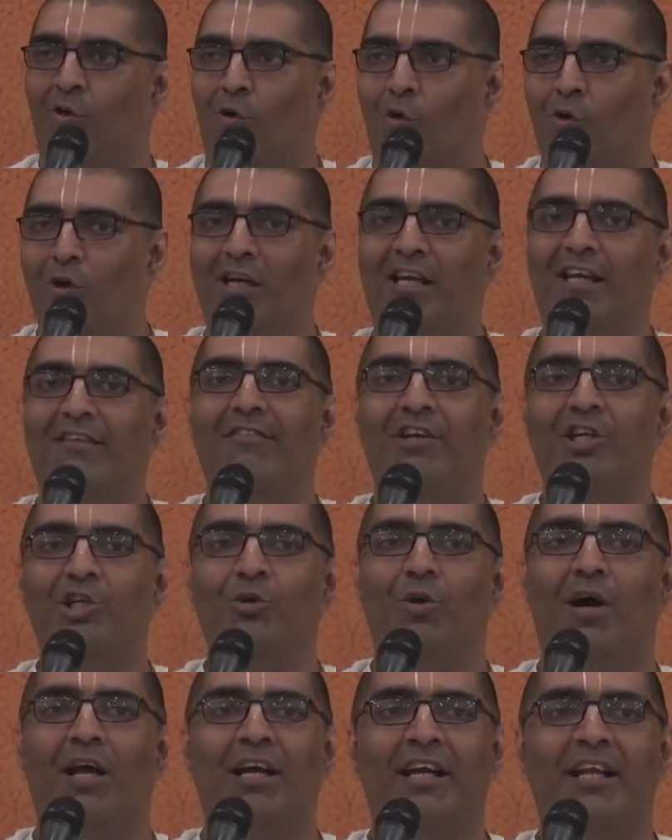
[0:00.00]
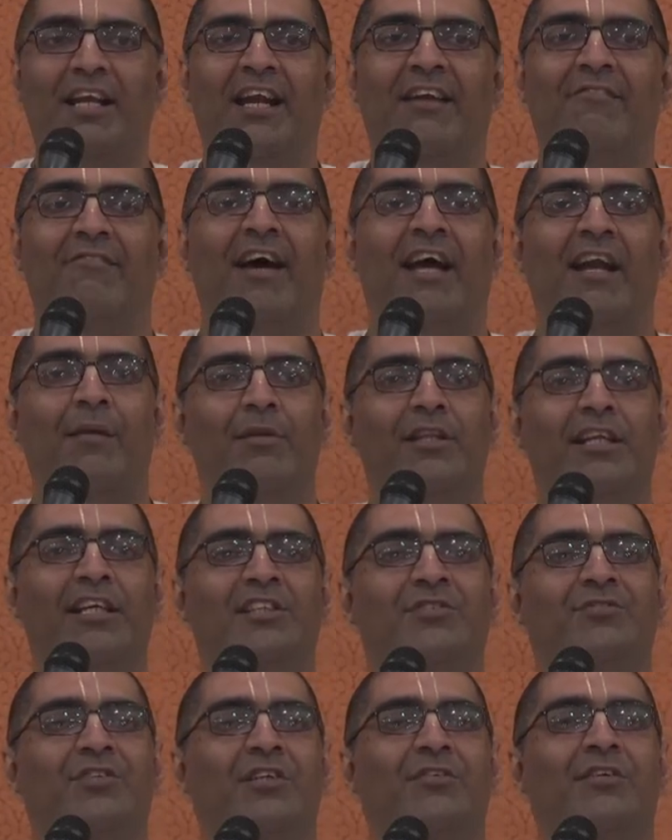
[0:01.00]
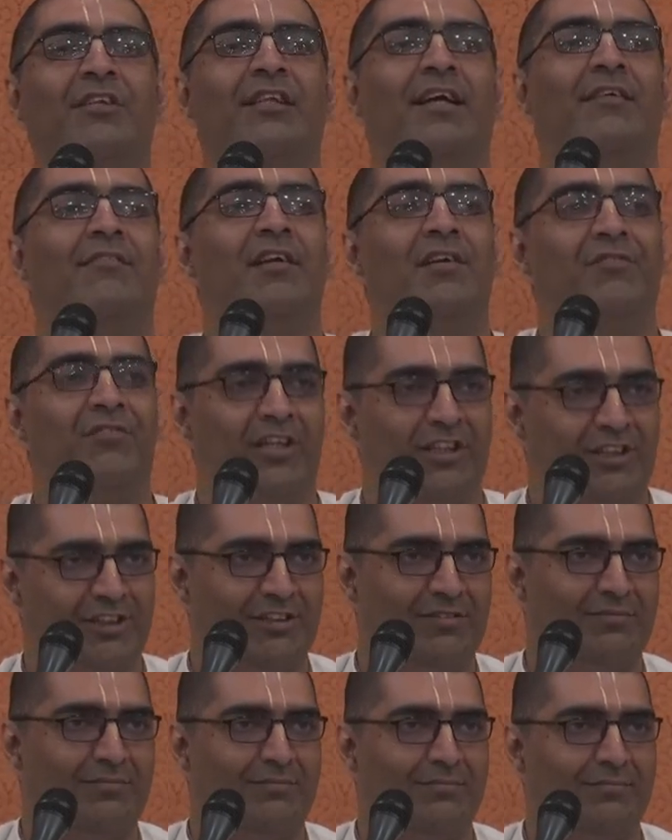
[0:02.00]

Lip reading: only when you are in an environment that is filled with love and affection.